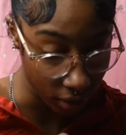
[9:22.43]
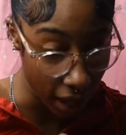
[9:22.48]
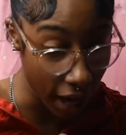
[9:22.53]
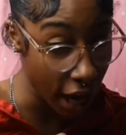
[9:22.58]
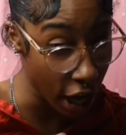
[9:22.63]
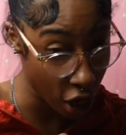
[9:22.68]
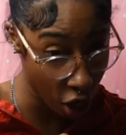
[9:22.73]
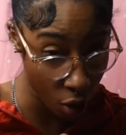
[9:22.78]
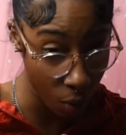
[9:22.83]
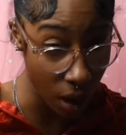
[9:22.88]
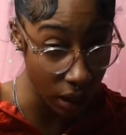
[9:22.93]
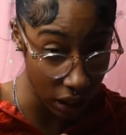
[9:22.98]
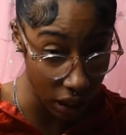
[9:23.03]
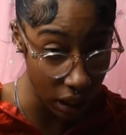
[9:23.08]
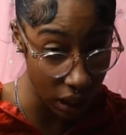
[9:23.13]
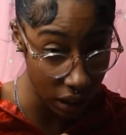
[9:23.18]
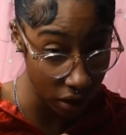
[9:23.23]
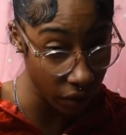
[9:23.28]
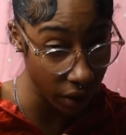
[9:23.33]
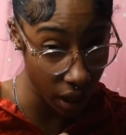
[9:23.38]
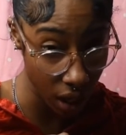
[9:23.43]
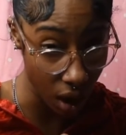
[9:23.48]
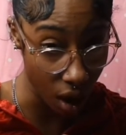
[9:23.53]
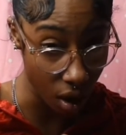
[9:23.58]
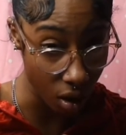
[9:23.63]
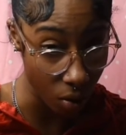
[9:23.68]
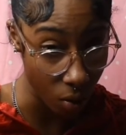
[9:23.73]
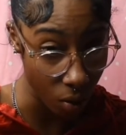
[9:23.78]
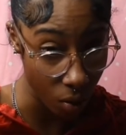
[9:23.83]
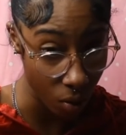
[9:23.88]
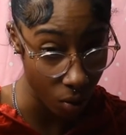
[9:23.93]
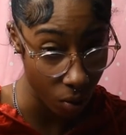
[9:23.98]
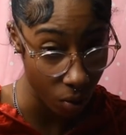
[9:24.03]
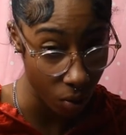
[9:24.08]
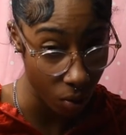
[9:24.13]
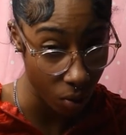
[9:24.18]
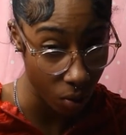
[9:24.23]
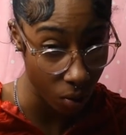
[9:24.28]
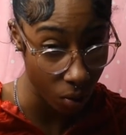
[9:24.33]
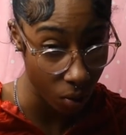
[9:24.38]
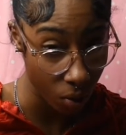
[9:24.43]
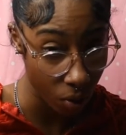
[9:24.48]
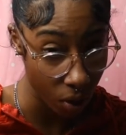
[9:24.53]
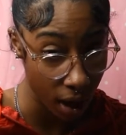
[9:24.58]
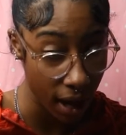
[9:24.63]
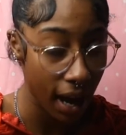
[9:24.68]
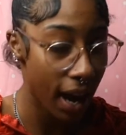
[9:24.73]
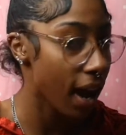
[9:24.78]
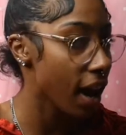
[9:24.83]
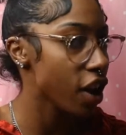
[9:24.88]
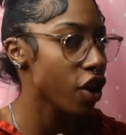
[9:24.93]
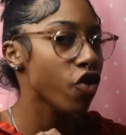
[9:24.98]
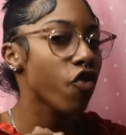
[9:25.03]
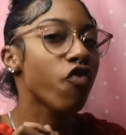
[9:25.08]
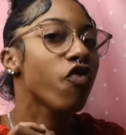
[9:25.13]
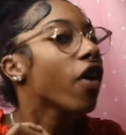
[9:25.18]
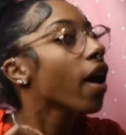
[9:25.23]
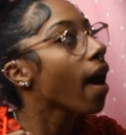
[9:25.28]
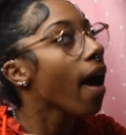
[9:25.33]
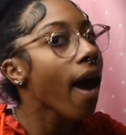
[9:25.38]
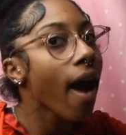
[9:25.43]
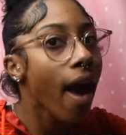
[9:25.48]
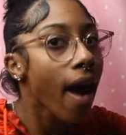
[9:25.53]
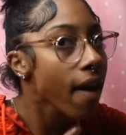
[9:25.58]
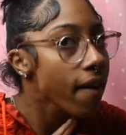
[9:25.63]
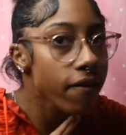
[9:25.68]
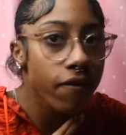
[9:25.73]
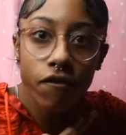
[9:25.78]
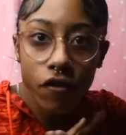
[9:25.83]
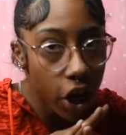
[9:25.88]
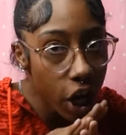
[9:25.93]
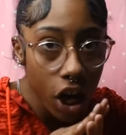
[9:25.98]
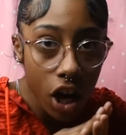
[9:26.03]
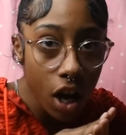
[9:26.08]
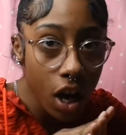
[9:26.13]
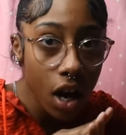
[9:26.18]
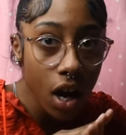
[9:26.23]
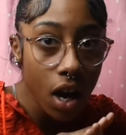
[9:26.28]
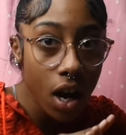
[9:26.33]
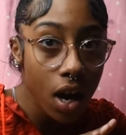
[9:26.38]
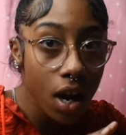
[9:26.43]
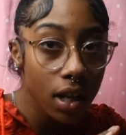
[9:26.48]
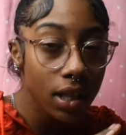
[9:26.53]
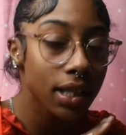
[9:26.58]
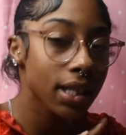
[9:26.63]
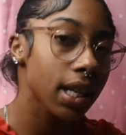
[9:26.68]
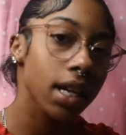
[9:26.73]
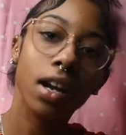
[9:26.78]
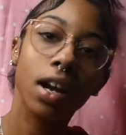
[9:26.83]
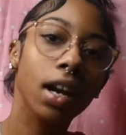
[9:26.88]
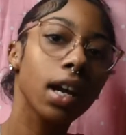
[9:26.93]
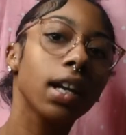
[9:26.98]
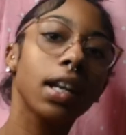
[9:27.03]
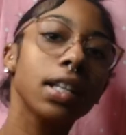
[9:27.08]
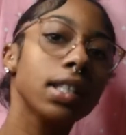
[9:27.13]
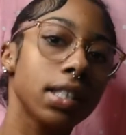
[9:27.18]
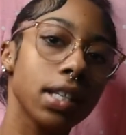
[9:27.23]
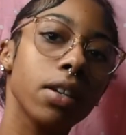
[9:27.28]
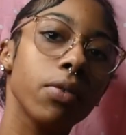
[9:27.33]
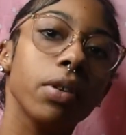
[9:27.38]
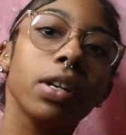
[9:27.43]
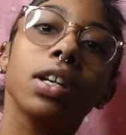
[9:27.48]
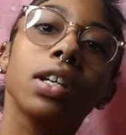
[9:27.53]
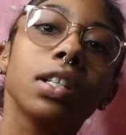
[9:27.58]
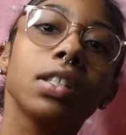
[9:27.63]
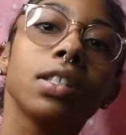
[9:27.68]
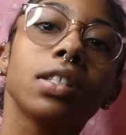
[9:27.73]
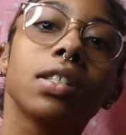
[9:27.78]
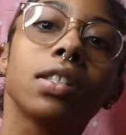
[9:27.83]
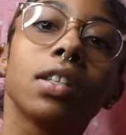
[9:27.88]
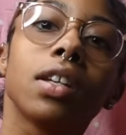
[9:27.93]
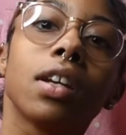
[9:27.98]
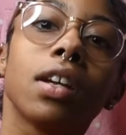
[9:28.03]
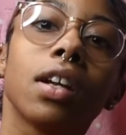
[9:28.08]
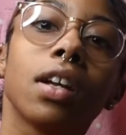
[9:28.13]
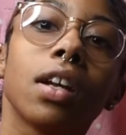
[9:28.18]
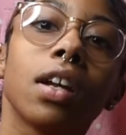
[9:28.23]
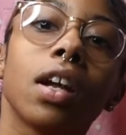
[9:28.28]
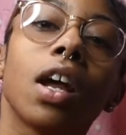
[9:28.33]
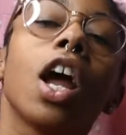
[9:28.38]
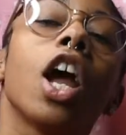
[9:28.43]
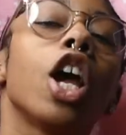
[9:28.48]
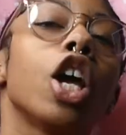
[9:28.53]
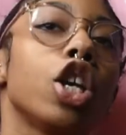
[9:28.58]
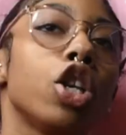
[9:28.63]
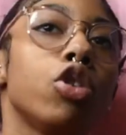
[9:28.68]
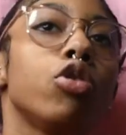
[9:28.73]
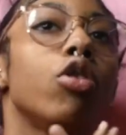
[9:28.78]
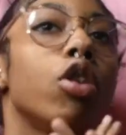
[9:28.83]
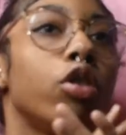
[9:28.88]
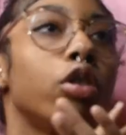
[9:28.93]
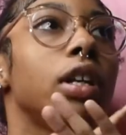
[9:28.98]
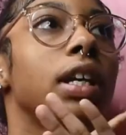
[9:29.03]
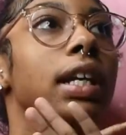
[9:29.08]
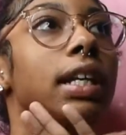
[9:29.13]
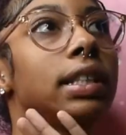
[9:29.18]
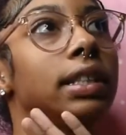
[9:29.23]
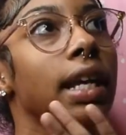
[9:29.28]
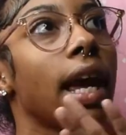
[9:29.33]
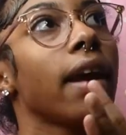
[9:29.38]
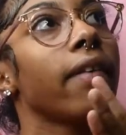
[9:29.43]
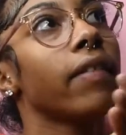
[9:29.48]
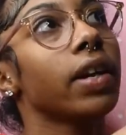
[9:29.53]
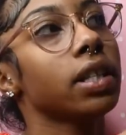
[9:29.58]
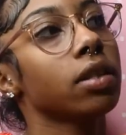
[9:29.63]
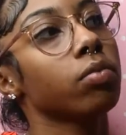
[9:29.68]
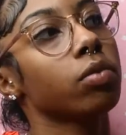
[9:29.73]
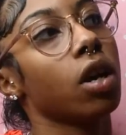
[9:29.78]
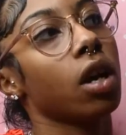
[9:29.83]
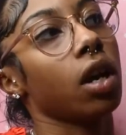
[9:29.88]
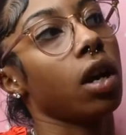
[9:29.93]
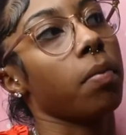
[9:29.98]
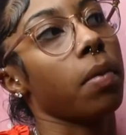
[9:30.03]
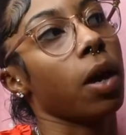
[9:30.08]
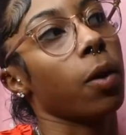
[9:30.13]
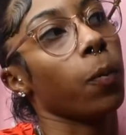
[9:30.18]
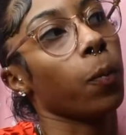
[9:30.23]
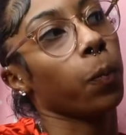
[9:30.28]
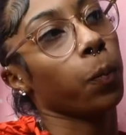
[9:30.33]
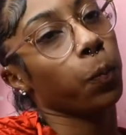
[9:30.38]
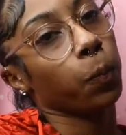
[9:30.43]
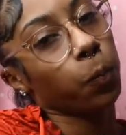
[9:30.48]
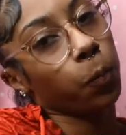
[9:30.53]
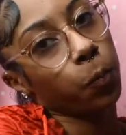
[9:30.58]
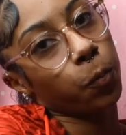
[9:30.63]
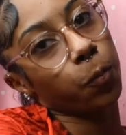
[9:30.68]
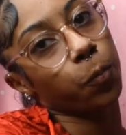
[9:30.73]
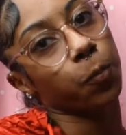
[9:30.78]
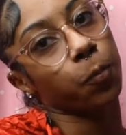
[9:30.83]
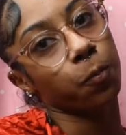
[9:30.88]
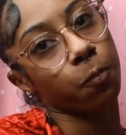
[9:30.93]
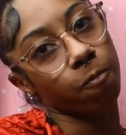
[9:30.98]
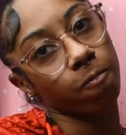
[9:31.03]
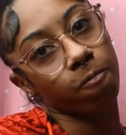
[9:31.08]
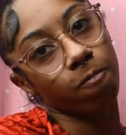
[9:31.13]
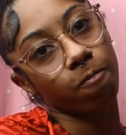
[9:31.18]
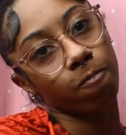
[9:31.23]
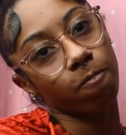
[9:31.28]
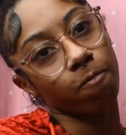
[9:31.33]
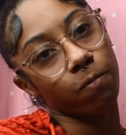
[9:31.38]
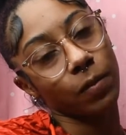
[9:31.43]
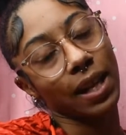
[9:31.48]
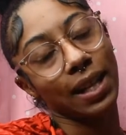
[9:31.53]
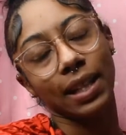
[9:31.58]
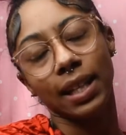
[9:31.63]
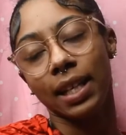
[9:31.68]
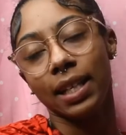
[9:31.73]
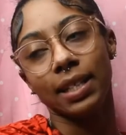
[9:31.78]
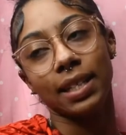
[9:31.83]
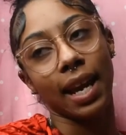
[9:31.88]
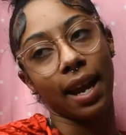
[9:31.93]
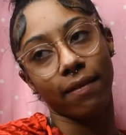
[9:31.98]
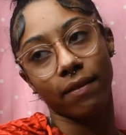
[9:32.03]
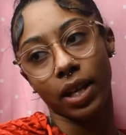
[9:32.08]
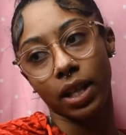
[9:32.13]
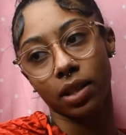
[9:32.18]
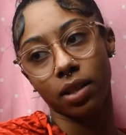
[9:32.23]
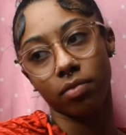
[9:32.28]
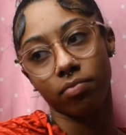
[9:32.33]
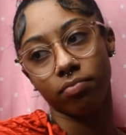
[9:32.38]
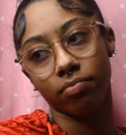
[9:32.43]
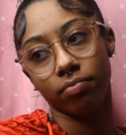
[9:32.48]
and you're watching this video and you ever seen her get serious, you know the exact face I'm talking about. The exact face.